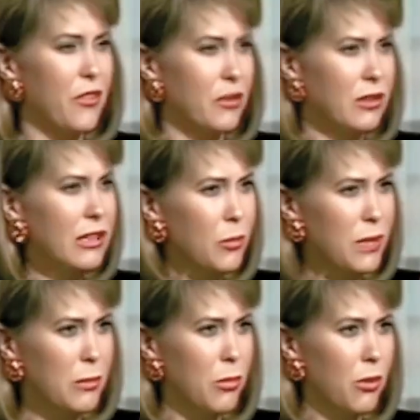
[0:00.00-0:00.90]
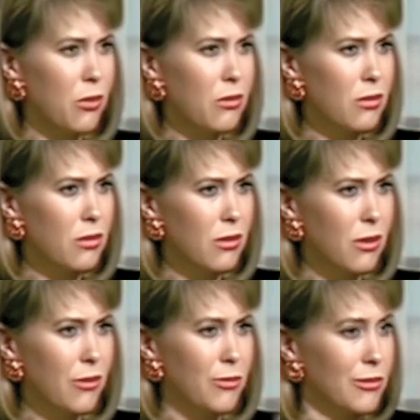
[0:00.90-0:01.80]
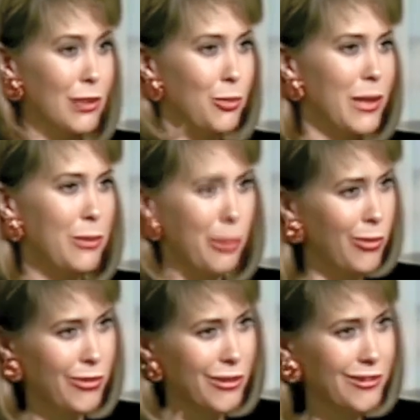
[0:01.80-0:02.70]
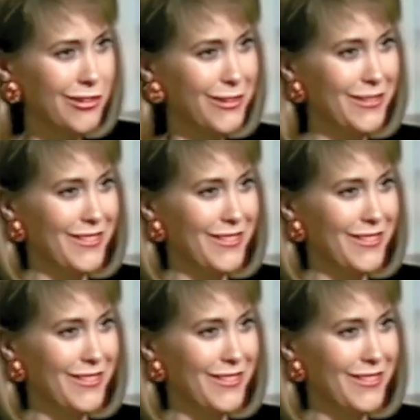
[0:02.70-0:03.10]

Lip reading: about the little people? Are there little people that...